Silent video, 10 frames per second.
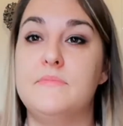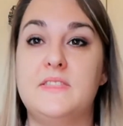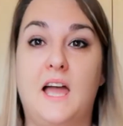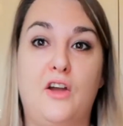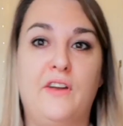
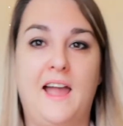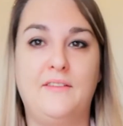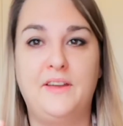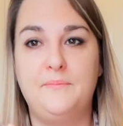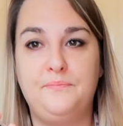that I already have
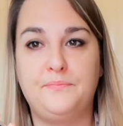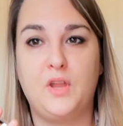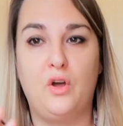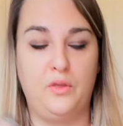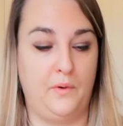it.
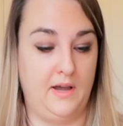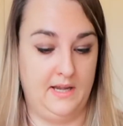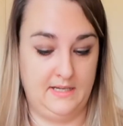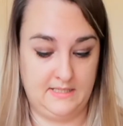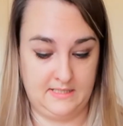
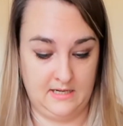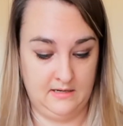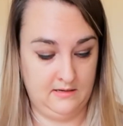Otherwise,